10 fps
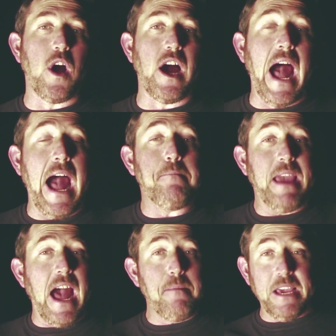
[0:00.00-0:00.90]

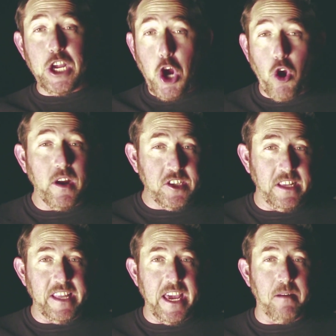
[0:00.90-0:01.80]
I'm
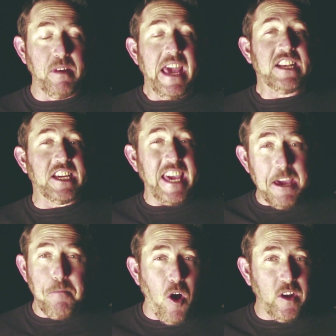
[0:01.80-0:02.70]
encouraging them to
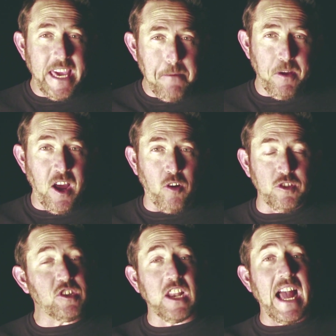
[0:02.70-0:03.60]
keep on keeping on,
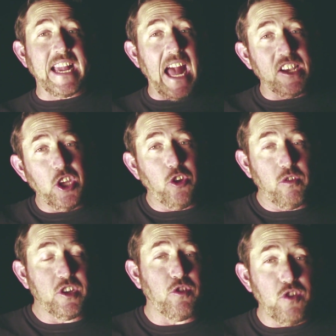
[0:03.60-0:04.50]
just like I do
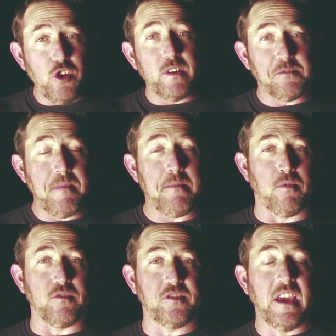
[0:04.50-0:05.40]
you as
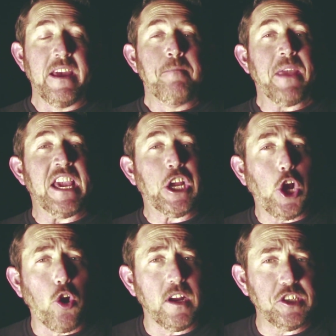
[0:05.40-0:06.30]
members.
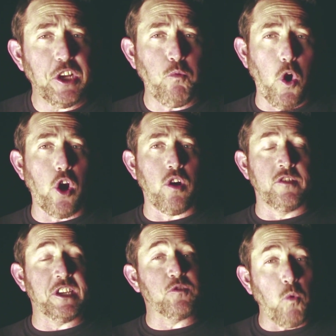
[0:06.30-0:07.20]
Encouraging
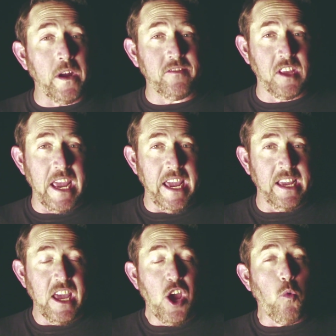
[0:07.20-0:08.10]
words is one thing.
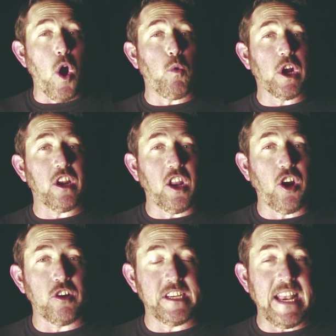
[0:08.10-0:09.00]
What we're going to
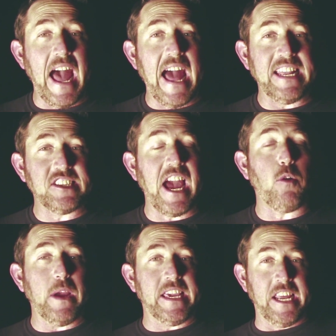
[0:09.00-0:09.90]
learn tonight is how
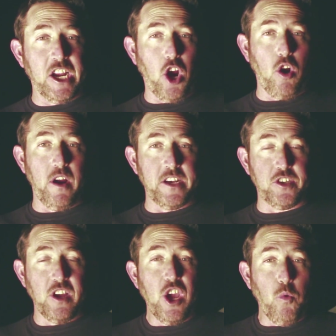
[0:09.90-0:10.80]
we can
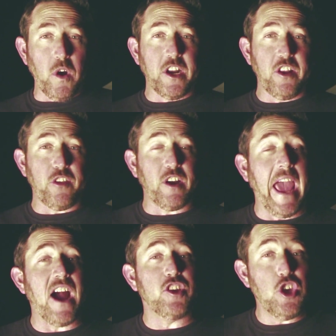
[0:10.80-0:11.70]
encourage one another and
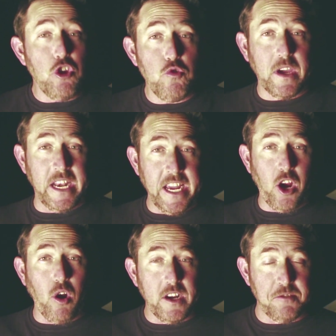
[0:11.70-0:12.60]
how you can
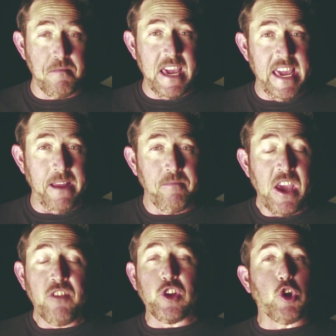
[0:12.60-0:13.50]
encourage me.
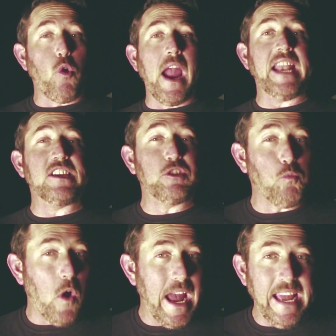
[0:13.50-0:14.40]
The greatest
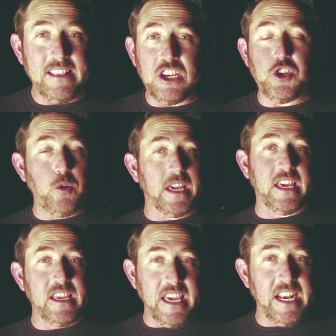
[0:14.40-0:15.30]
way that you
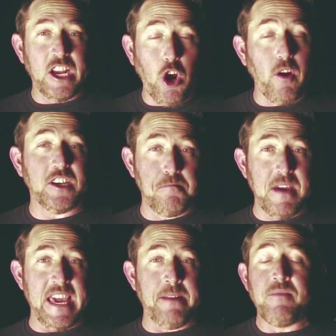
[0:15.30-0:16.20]
can encourage
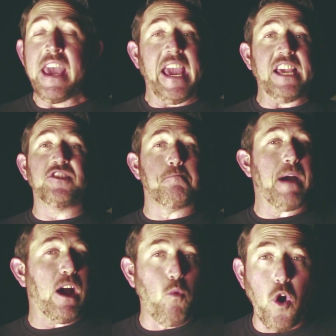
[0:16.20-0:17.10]
me isn't
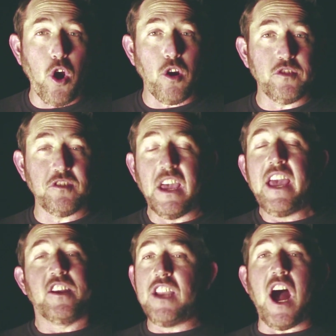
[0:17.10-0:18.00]
by words,
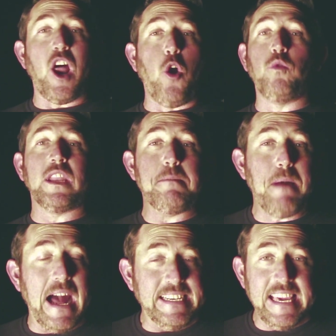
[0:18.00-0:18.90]
not only
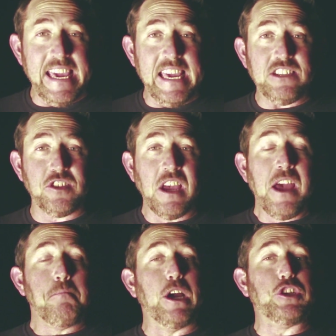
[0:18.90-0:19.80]
by deeds,
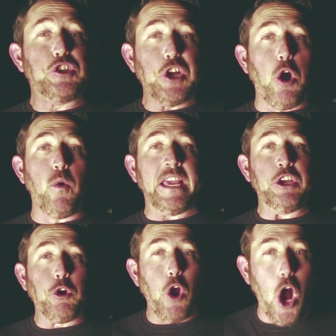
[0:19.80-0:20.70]
but showing
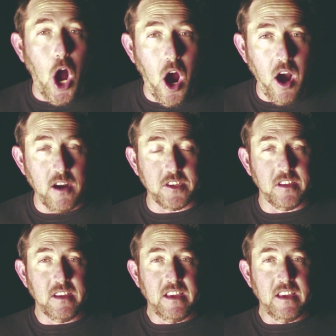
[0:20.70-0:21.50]
your heart.